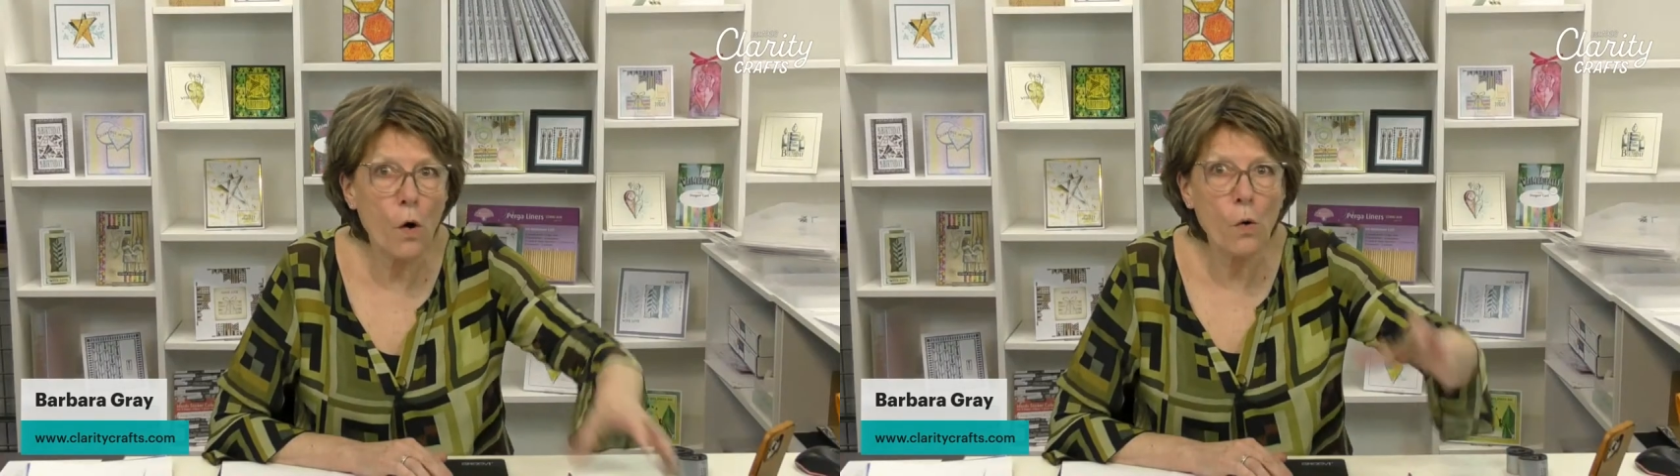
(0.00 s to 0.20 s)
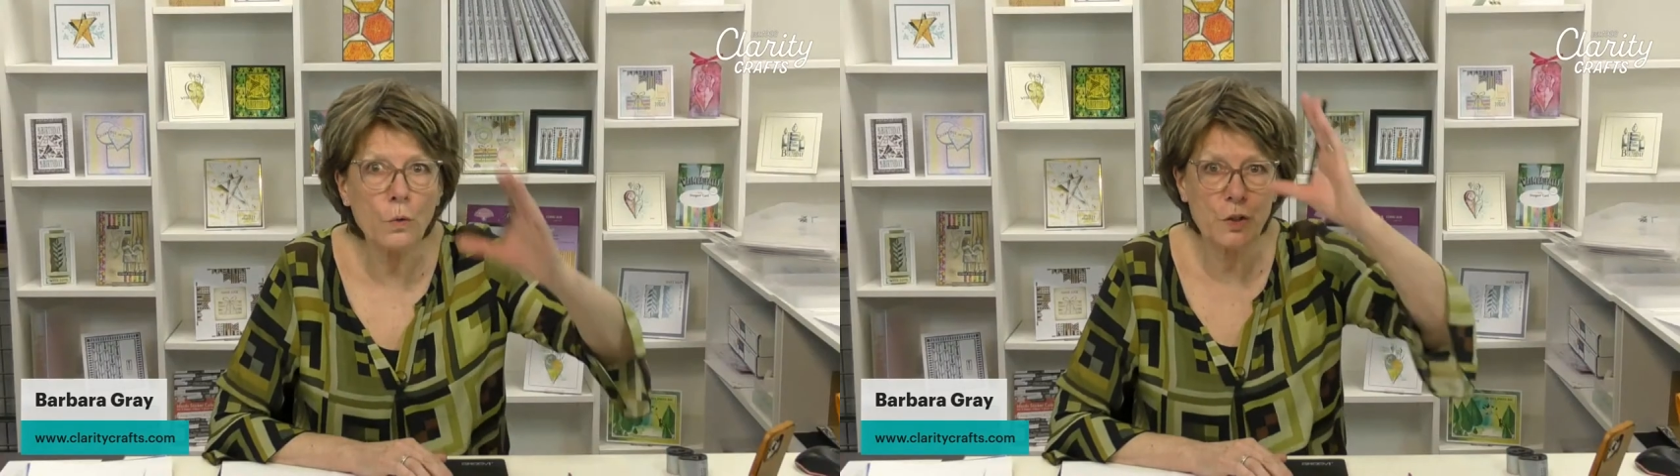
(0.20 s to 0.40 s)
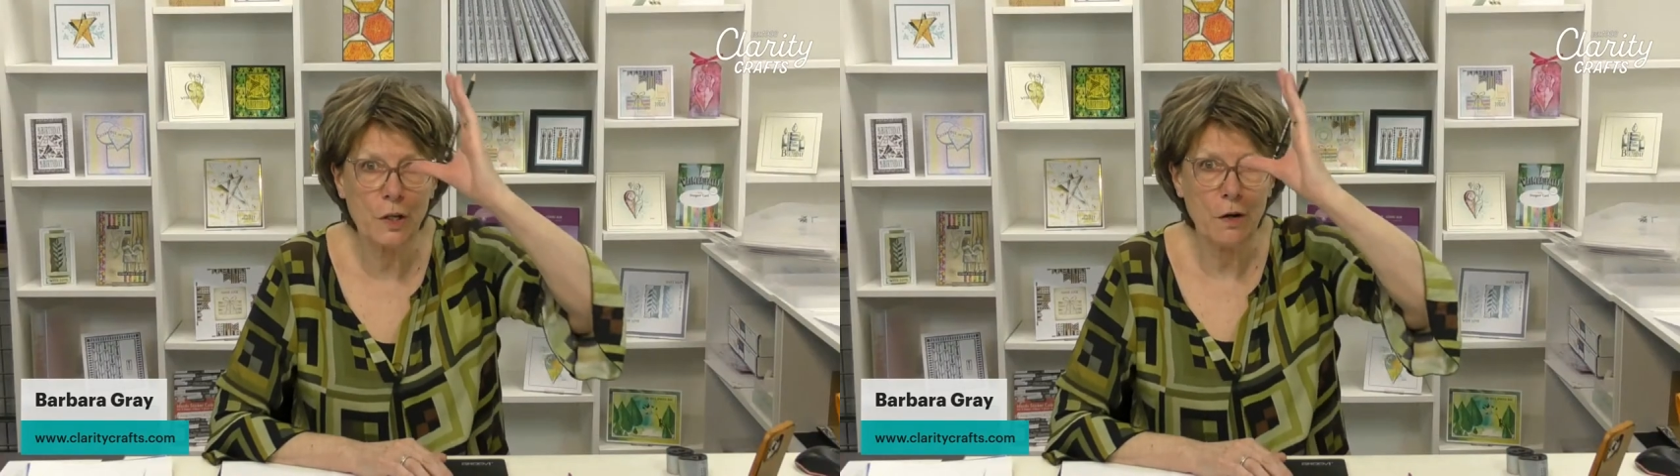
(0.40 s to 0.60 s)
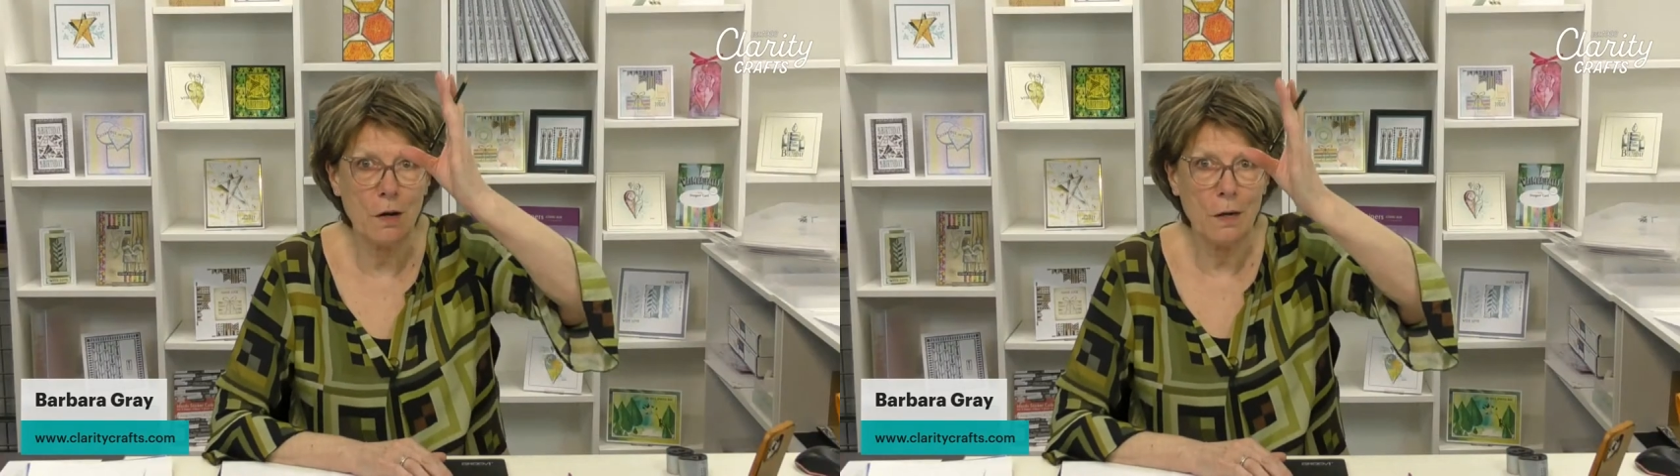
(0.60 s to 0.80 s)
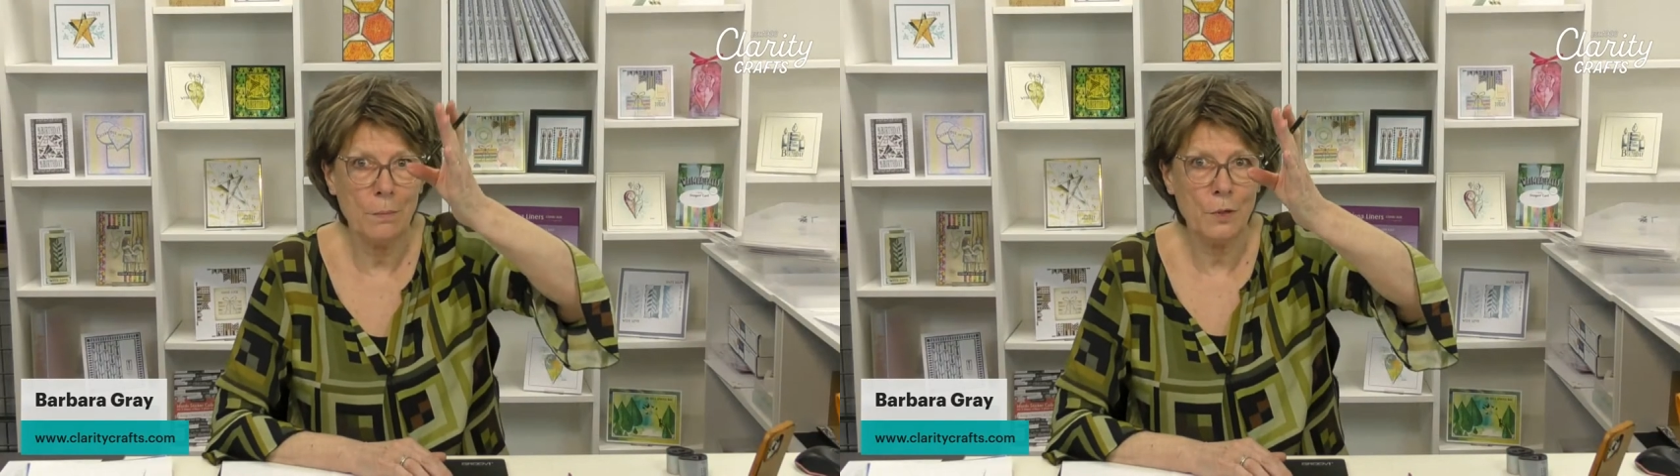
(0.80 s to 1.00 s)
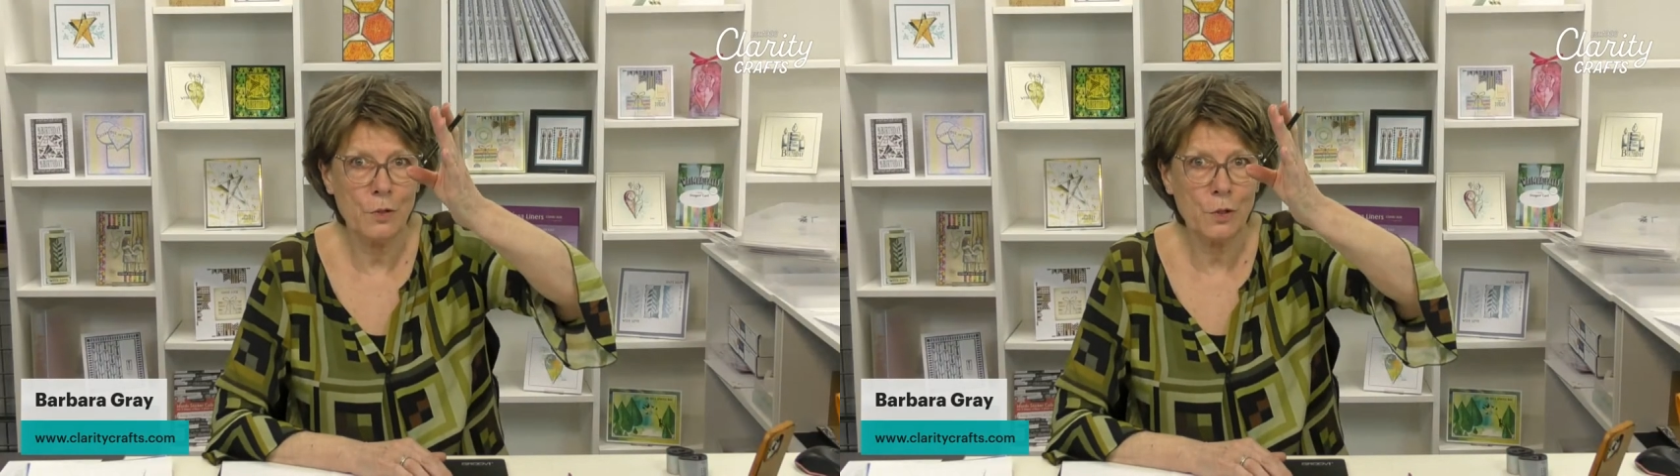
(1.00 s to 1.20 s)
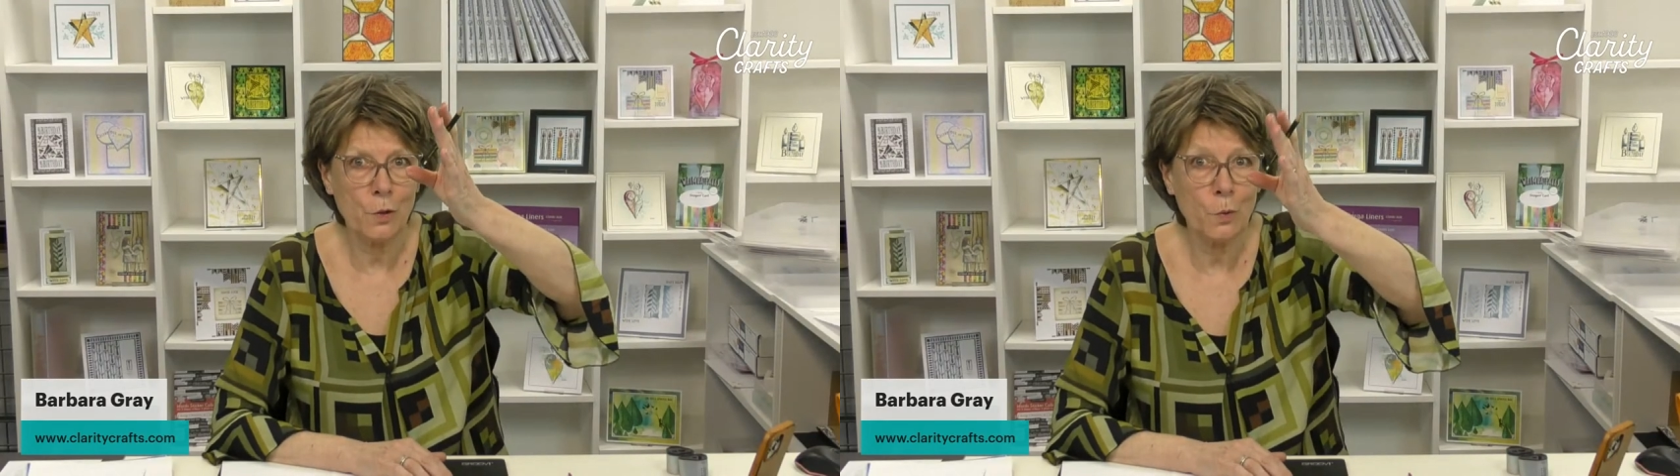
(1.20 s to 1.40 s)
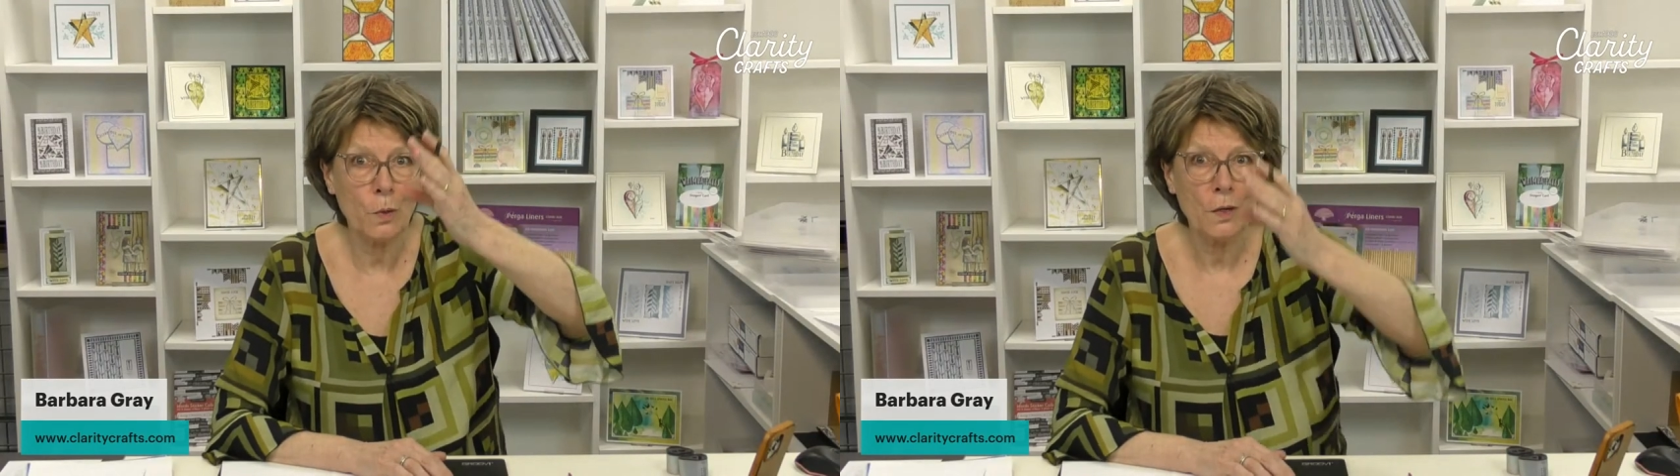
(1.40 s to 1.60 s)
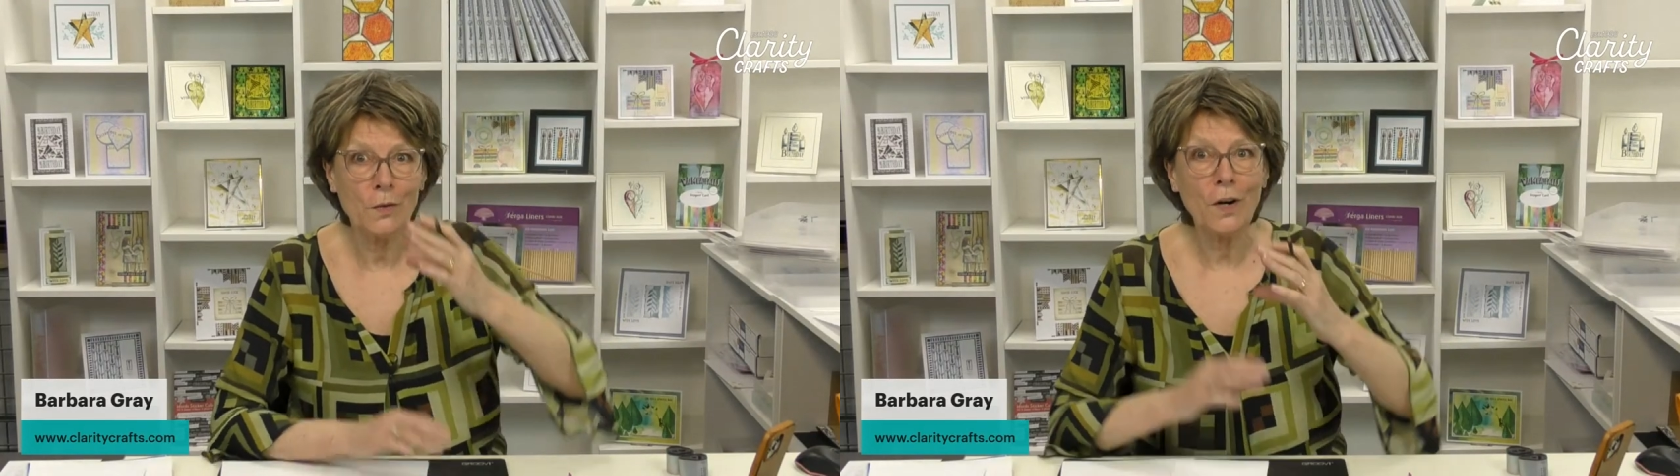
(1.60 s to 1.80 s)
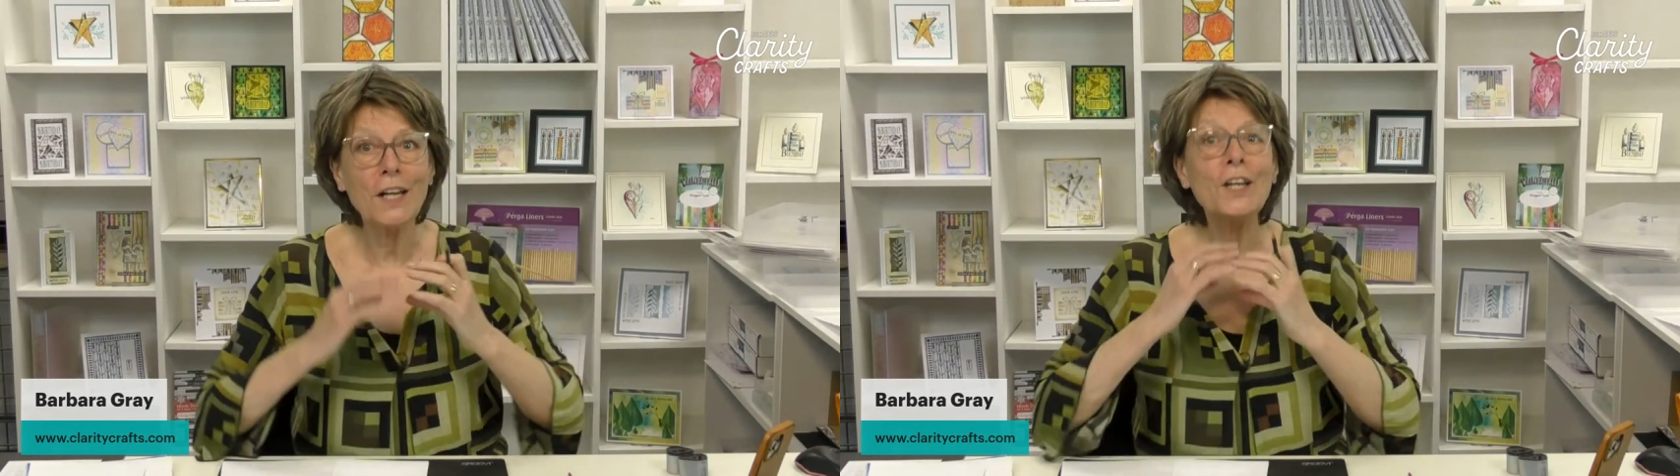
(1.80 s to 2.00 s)
all the time at school,
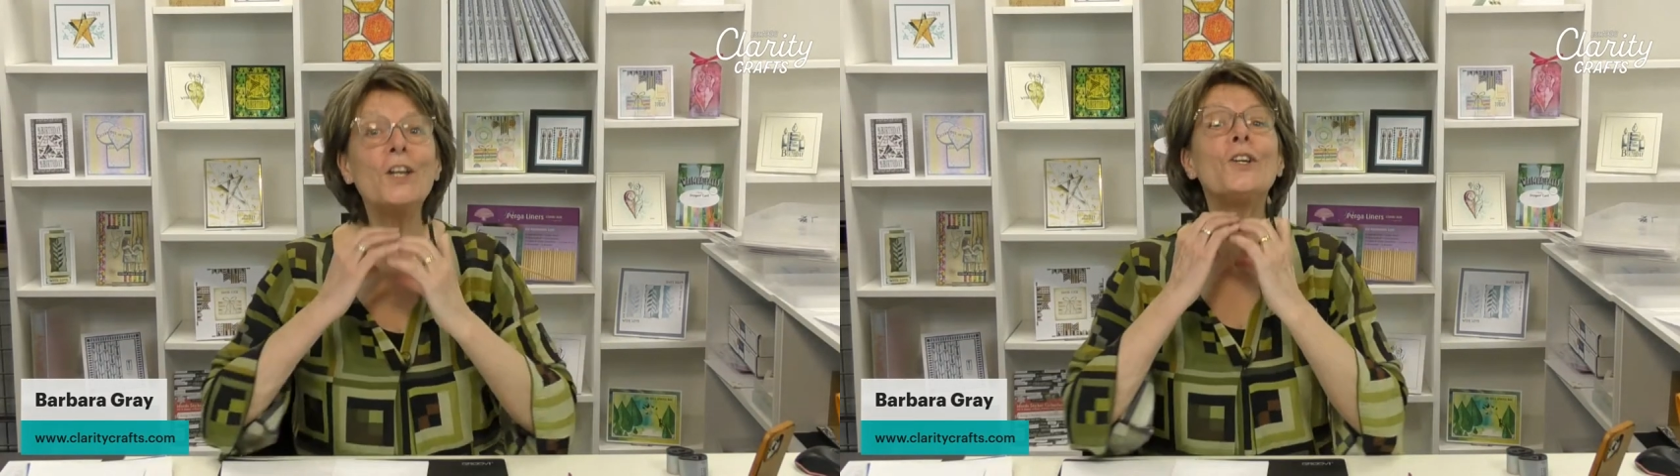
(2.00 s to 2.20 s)
right?